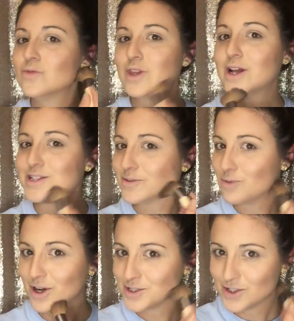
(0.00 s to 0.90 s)
lots
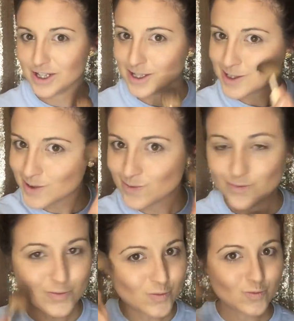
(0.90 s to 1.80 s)
of bronzer it is.
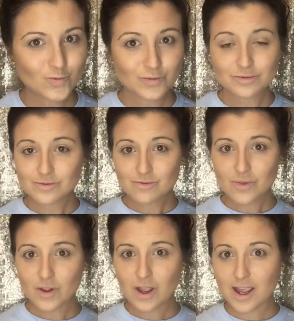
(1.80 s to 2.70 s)

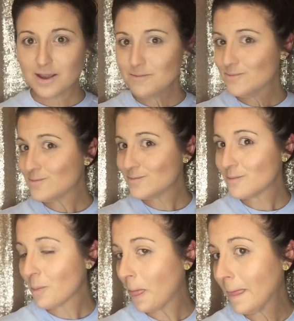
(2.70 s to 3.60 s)
Okay?
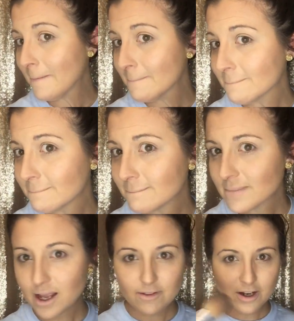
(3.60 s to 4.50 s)

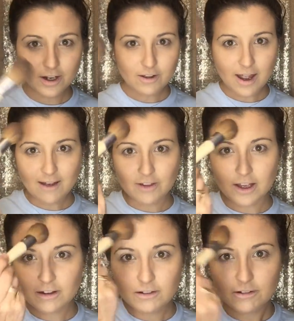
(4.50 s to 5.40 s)
And there you have
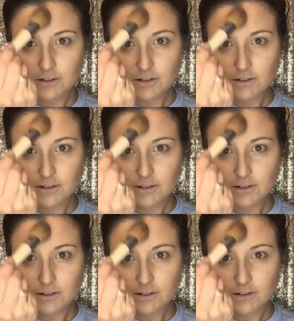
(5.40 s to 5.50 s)
it.